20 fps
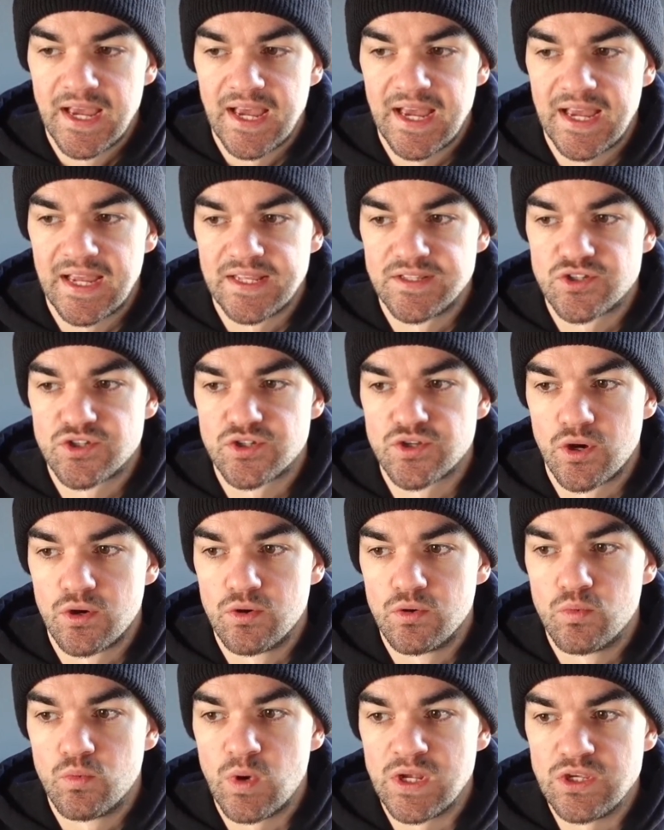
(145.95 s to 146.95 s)
And
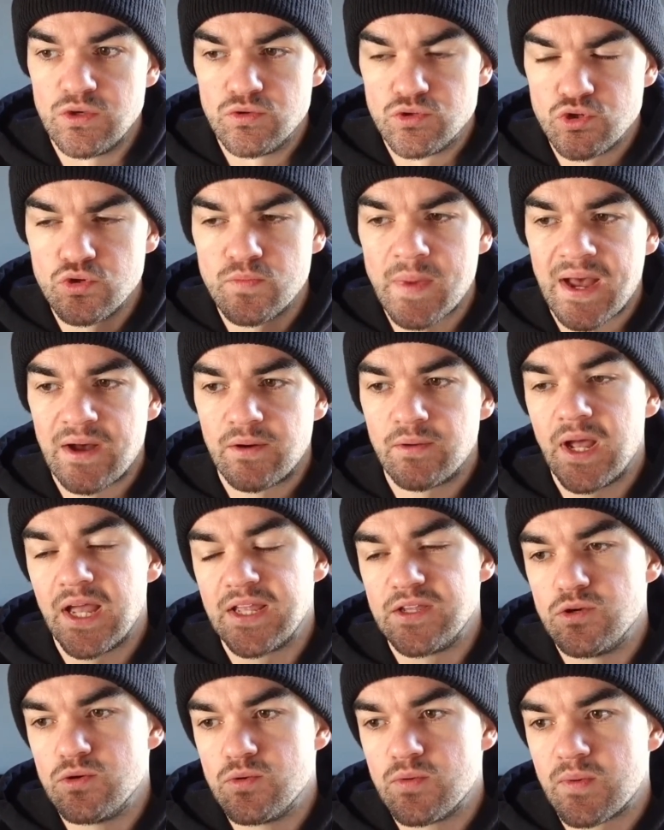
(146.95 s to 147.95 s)
so when you zoom out
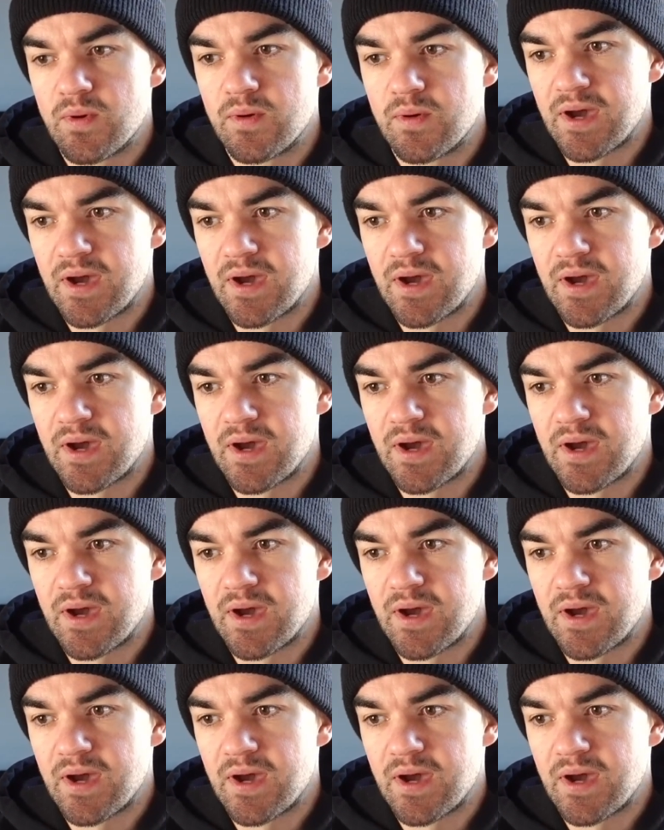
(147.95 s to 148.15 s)
and you